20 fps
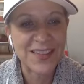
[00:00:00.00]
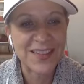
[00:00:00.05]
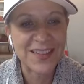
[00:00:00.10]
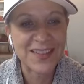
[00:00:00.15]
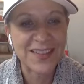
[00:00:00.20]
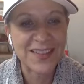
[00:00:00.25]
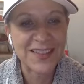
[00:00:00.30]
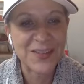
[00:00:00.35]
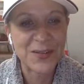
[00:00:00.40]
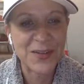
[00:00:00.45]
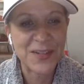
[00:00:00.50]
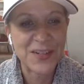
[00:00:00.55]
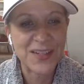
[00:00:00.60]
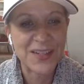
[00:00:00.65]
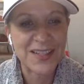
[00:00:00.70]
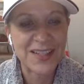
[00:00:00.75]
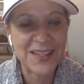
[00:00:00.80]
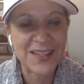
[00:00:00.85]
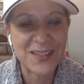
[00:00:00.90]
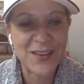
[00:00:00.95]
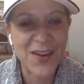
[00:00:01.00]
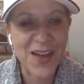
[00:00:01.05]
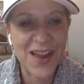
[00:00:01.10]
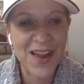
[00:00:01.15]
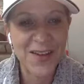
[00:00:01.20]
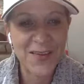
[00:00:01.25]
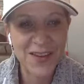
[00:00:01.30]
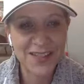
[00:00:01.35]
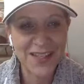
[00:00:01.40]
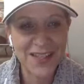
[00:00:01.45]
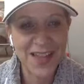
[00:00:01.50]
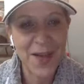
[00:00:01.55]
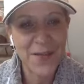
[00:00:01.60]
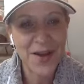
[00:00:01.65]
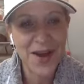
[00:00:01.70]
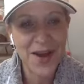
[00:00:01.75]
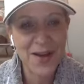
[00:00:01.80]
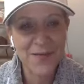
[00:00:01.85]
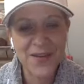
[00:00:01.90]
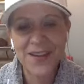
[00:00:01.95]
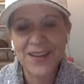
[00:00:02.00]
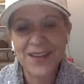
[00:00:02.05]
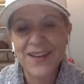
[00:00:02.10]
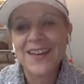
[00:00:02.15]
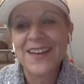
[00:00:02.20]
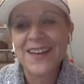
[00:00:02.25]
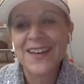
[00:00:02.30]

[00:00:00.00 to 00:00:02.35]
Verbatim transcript: This is the weirdest thing. So, anyways, hi mom.